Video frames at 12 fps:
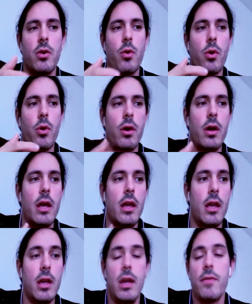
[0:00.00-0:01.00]
or
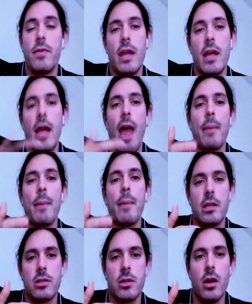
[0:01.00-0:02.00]
even the
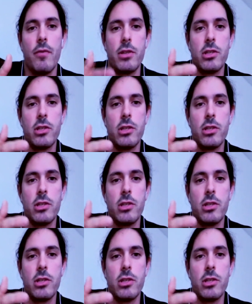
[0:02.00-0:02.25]
absence of a